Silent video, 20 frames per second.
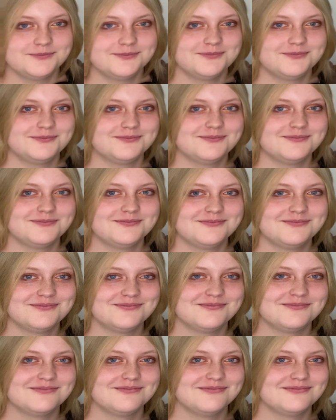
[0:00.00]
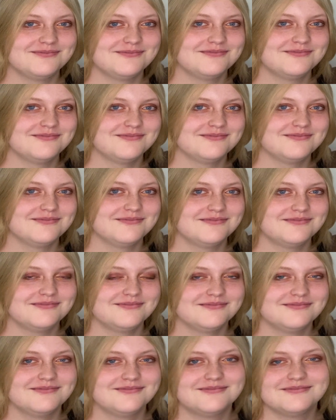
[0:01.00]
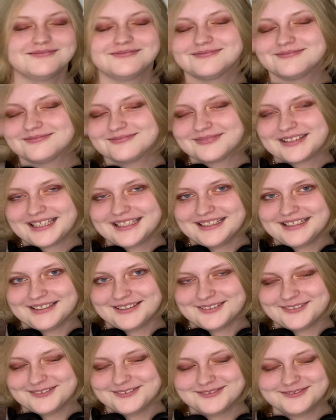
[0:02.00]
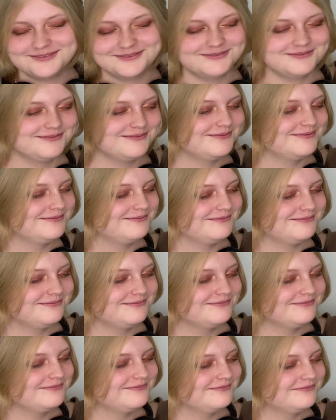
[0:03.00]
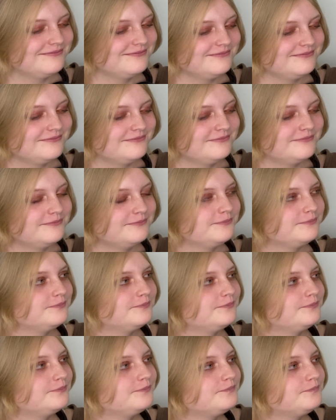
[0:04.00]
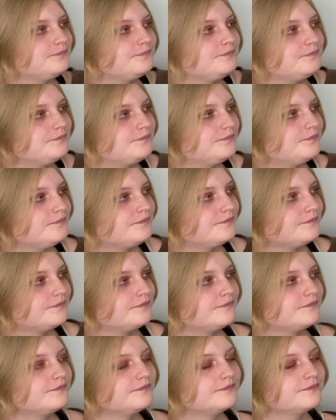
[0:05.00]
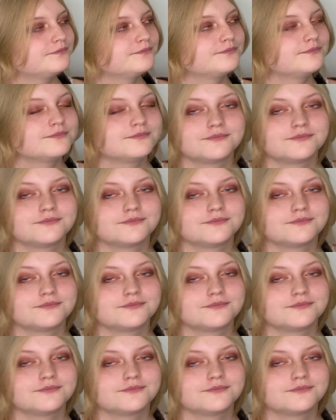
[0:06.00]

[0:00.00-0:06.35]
(not speaking)